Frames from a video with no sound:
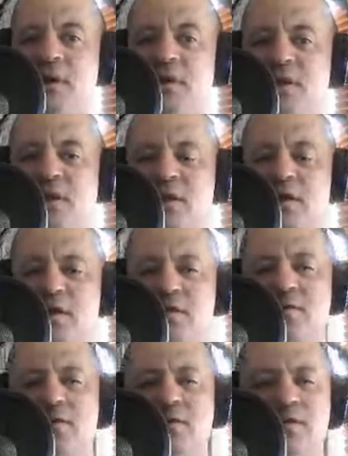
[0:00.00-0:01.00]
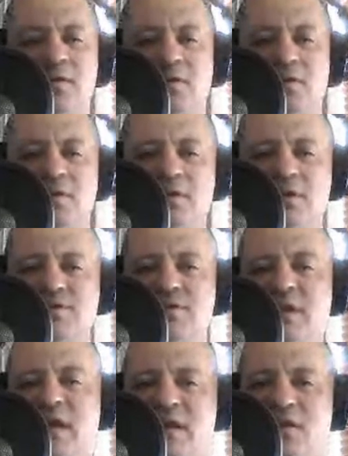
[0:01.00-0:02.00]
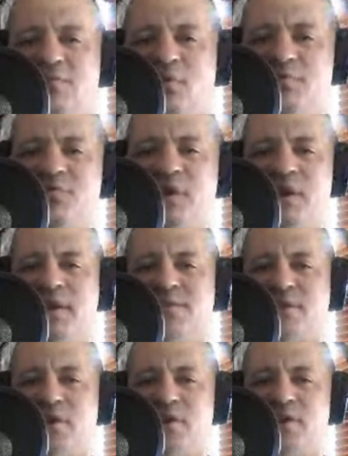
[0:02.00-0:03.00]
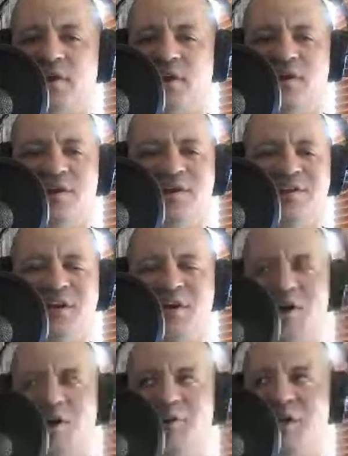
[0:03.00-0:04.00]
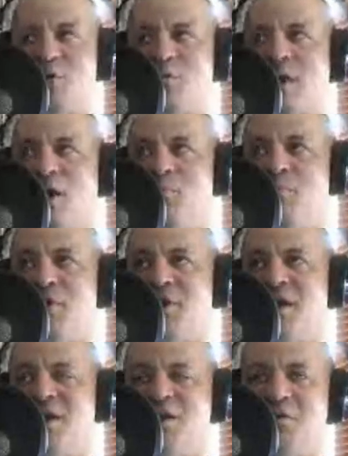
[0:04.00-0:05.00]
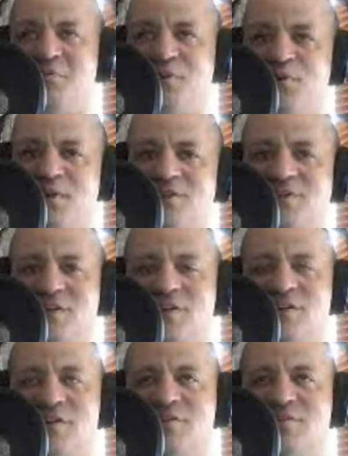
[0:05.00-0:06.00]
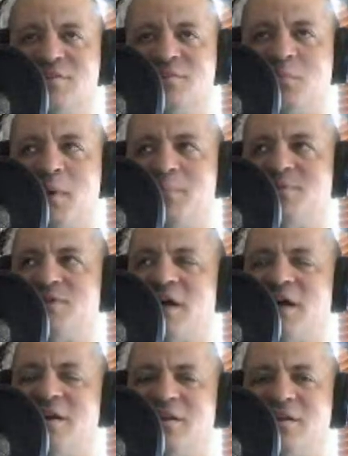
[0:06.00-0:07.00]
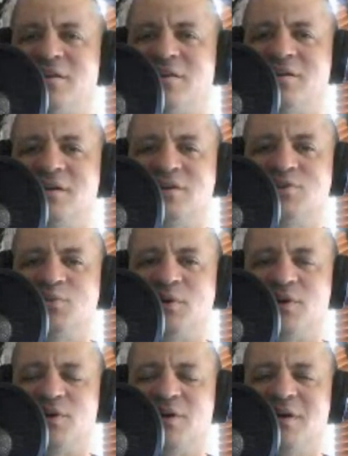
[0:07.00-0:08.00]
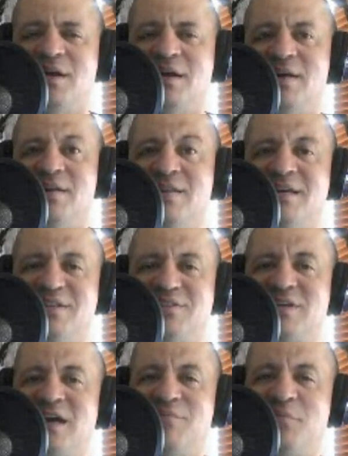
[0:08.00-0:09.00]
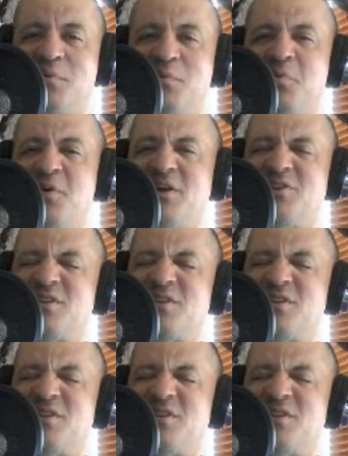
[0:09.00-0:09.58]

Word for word: And then the sit-down interview with Frankie Kazarian, they call it the groundbreaking interview. They did it on the website and the Twitter. I think it's kind of a reach.